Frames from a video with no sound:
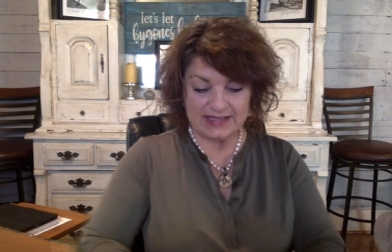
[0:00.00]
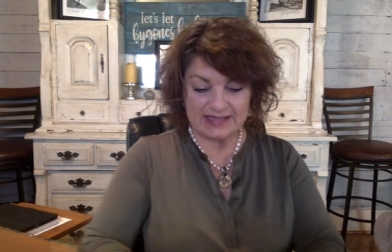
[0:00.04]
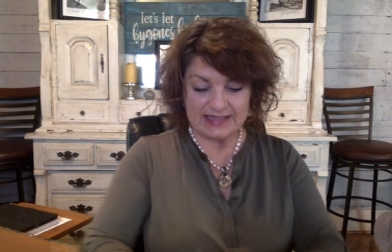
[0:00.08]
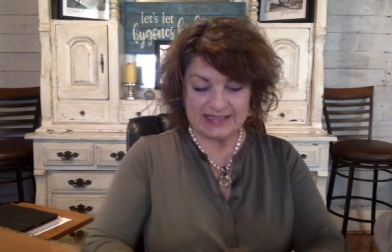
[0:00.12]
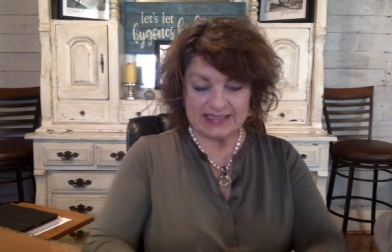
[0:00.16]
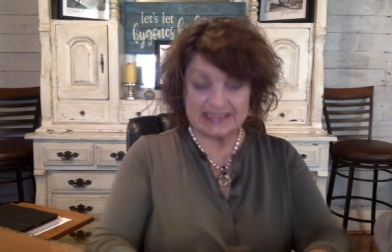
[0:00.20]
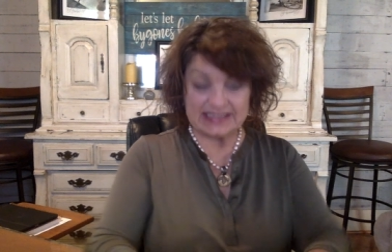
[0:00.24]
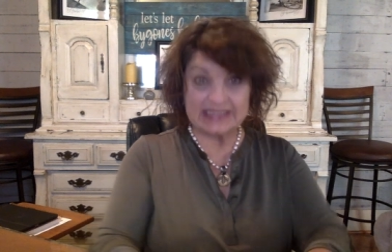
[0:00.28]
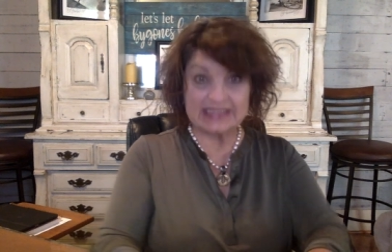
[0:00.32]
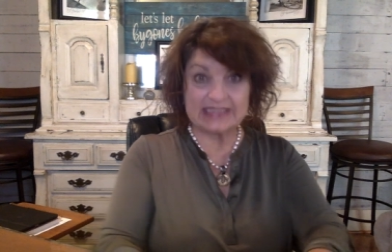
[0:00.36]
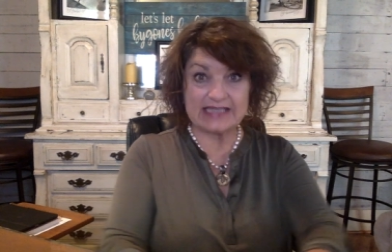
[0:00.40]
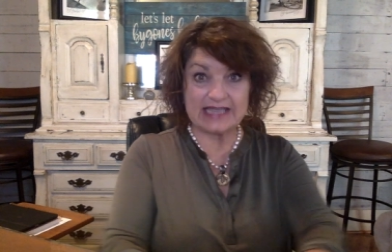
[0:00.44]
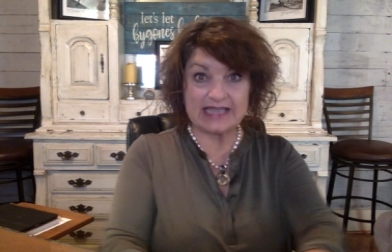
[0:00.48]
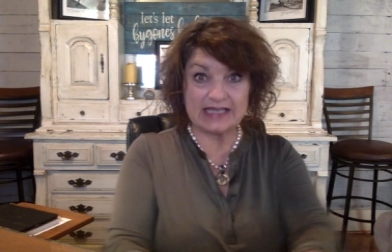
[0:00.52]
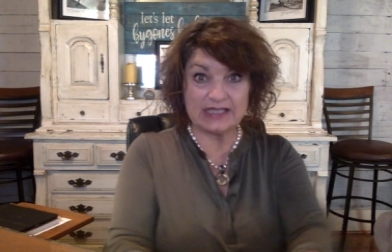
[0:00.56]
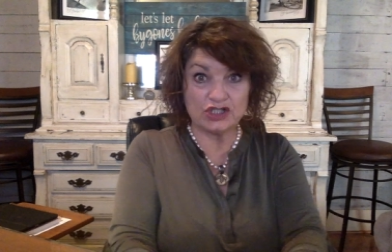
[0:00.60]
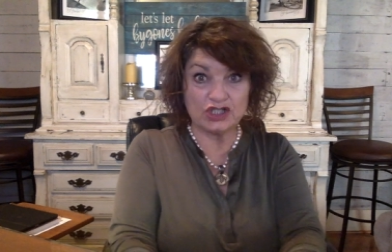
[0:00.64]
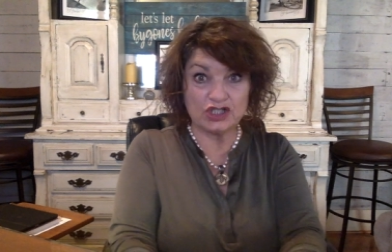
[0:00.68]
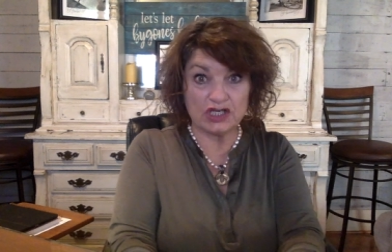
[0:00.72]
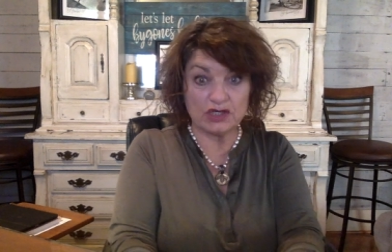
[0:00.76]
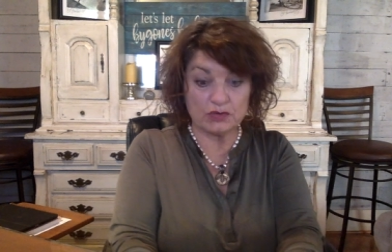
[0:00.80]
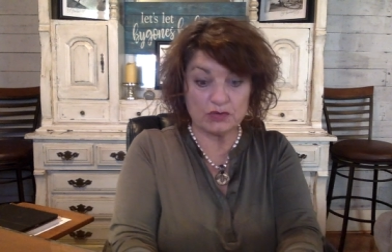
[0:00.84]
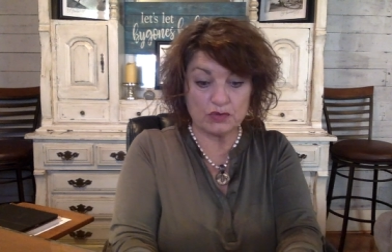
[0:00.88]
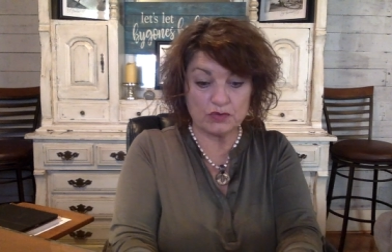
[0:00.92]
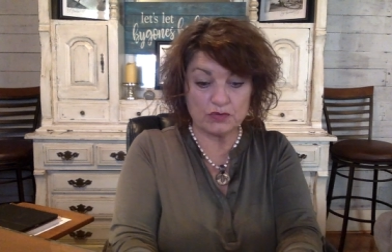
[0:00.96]
This is a
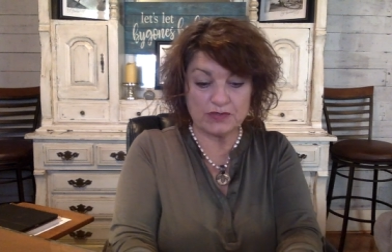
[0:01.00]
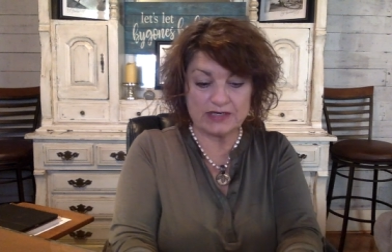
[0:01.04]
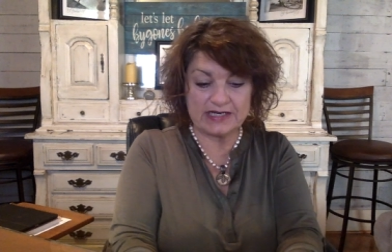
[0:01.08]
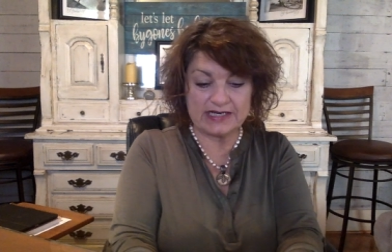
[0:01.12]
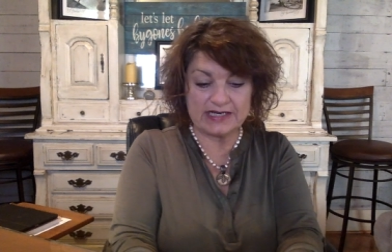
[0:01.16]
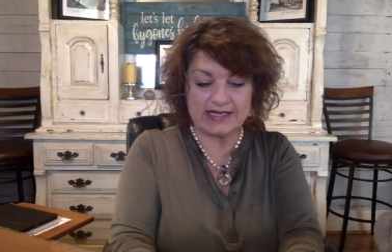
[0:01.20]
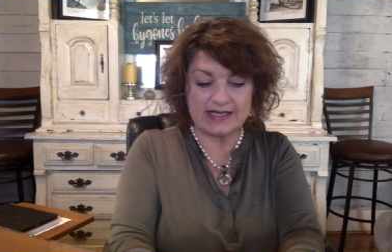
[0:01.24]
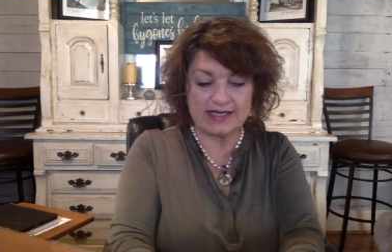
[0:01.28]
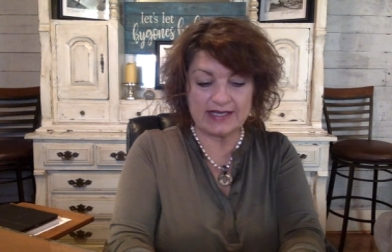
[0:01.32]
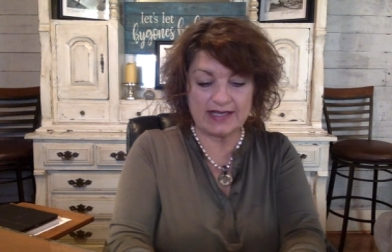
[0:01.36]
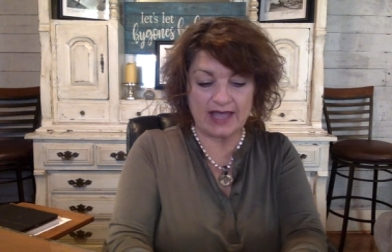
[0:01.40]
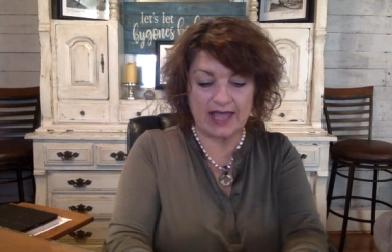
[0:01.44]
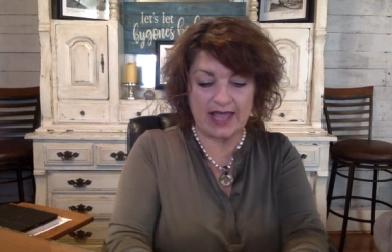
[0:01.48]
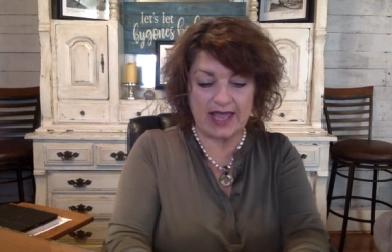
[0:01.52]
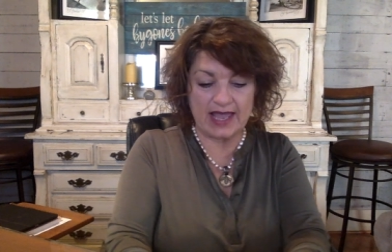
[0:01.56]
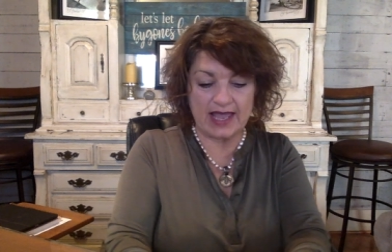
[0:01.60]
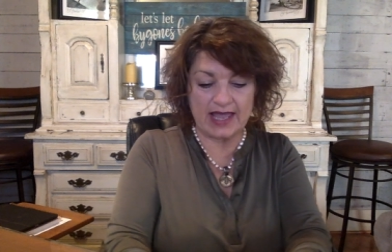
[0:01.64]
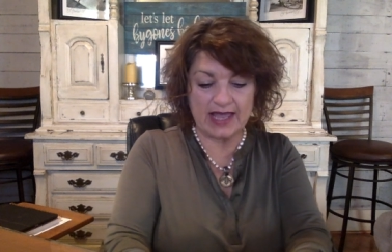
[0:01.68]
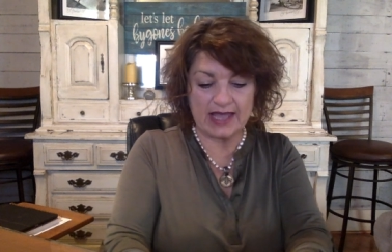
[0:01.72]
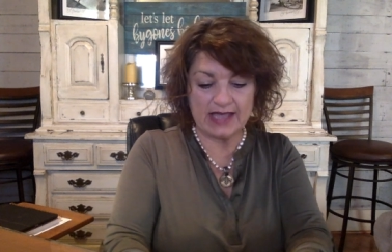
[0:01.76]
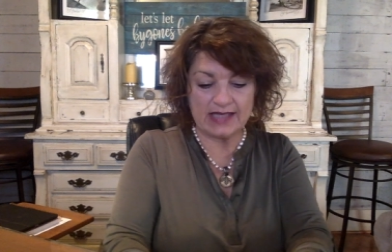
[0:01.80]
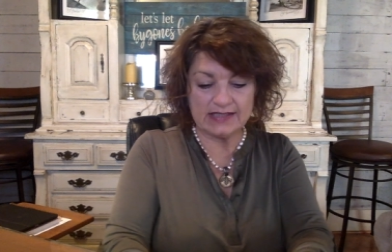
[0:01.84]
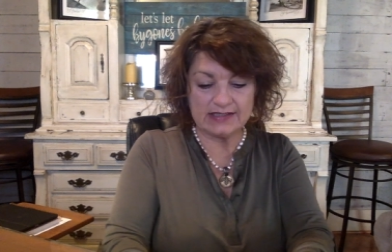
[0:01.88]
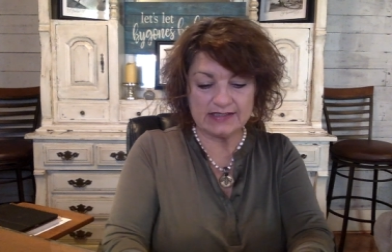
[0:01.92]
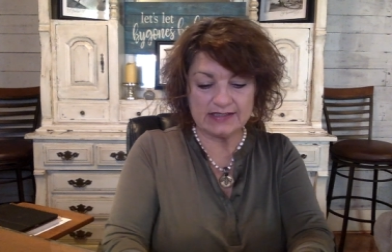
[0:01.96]
general reading
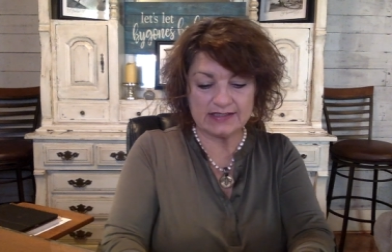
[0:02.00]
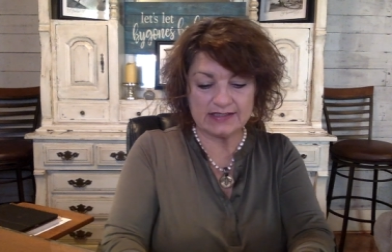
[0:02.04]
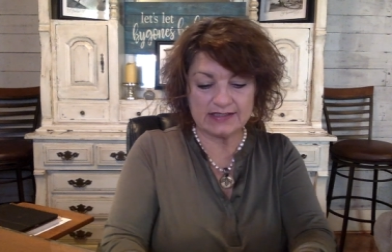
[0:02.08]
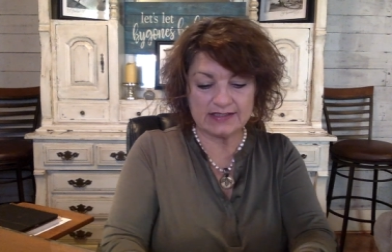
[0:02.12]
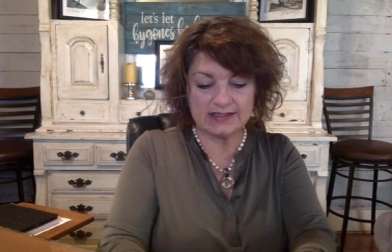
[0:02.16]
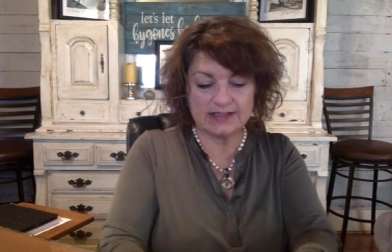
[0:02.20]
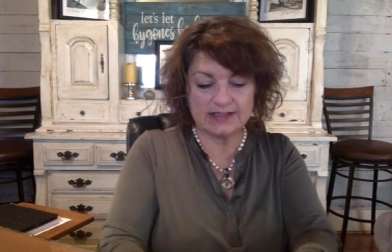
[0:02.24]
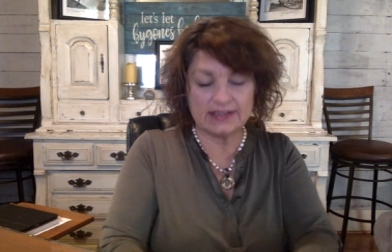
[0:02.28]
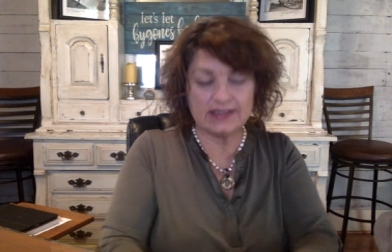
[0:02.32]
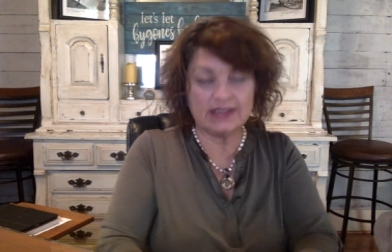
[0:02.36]
and